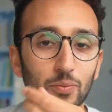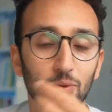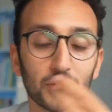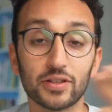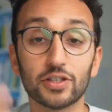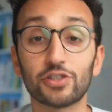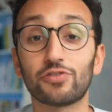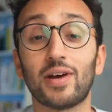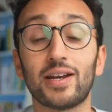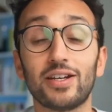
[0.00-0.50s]

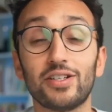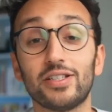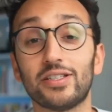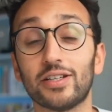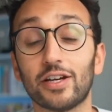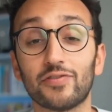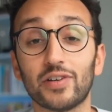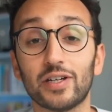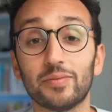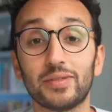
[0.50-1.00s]
one of the
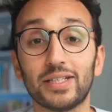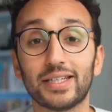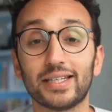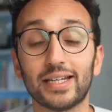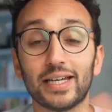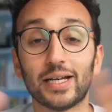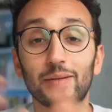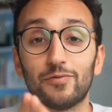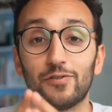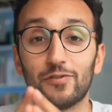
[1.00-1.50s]
strategies I find
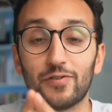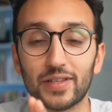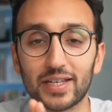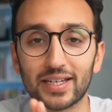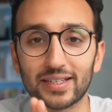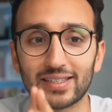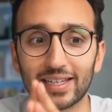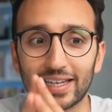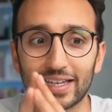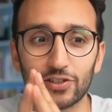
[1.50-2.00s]
particularly helpful for
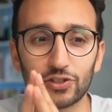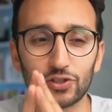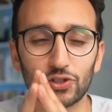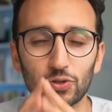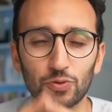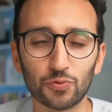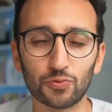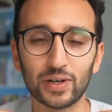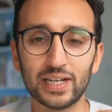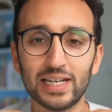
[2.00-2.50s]
this is
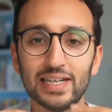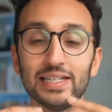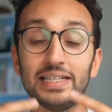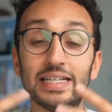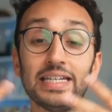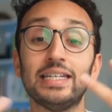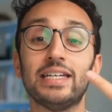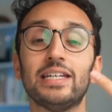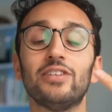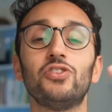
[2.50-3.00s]
to really
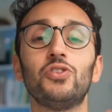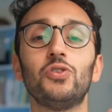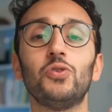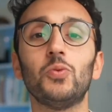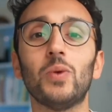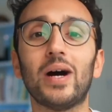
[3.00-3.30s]
lean into